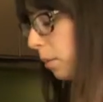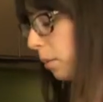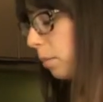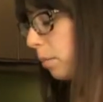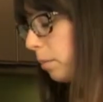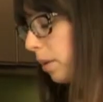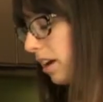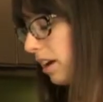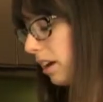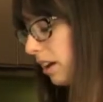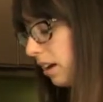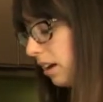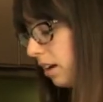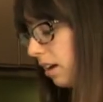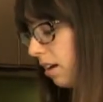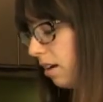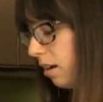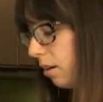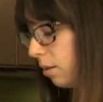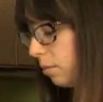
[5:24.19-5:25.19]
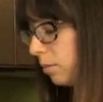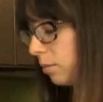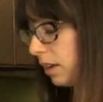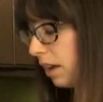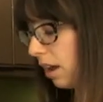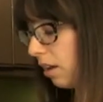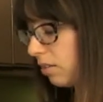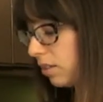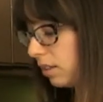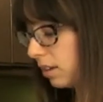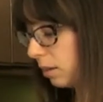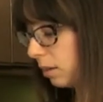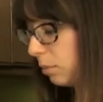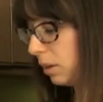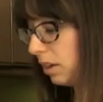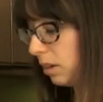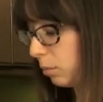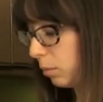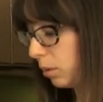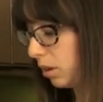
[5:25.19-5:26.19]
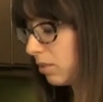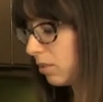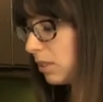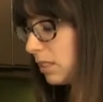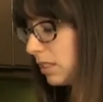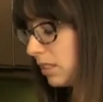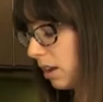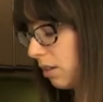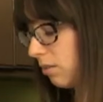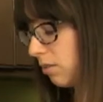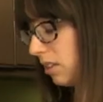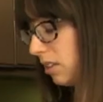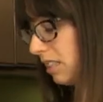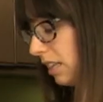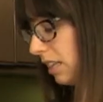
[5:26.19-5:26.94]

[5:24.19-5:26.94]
But um, now that I'm eating breakfast every